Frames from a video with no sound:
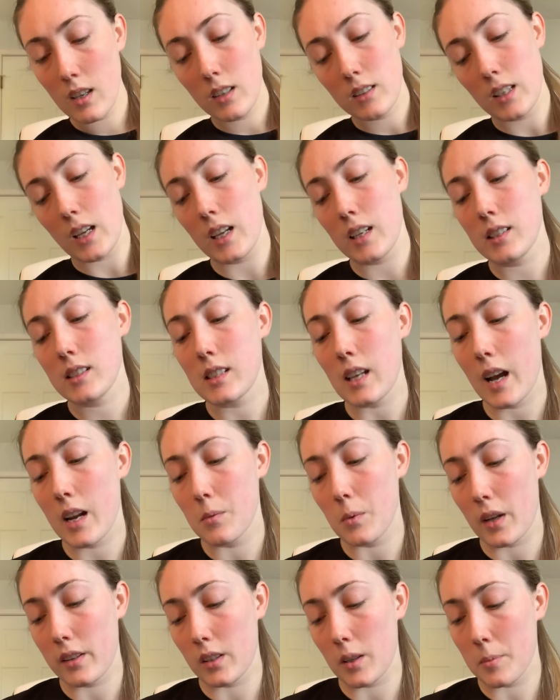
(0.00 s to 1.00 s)
They decide
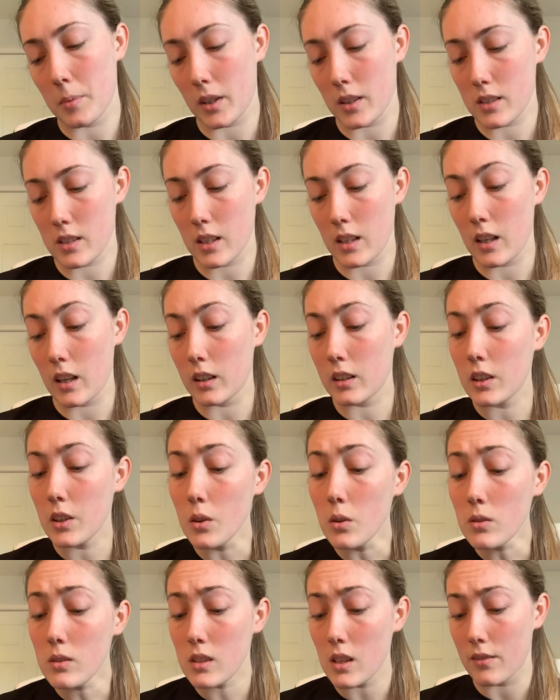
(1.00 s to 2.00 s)
whether a person
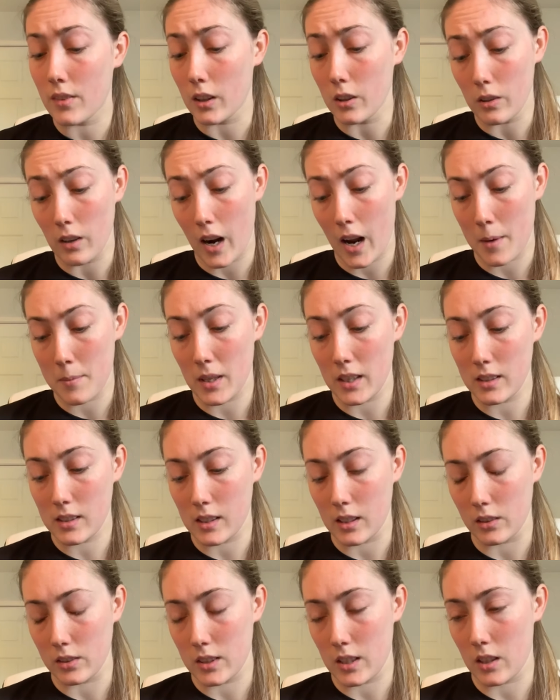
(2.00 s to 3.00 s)
accused of a crime is
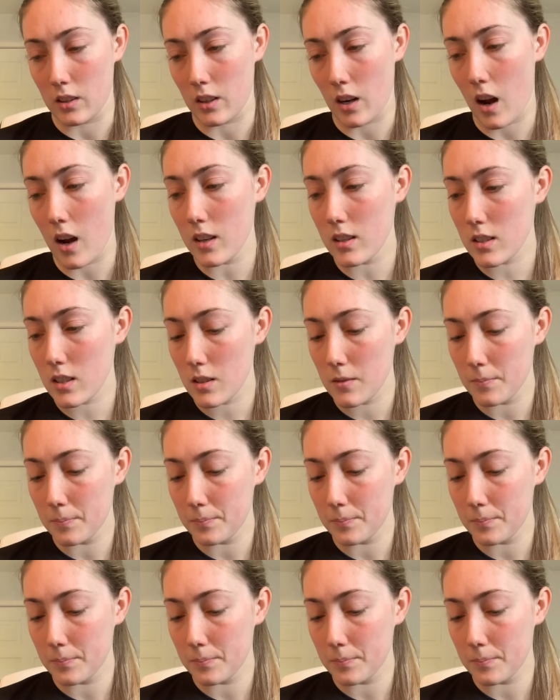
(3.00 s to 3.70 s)
guilty or not.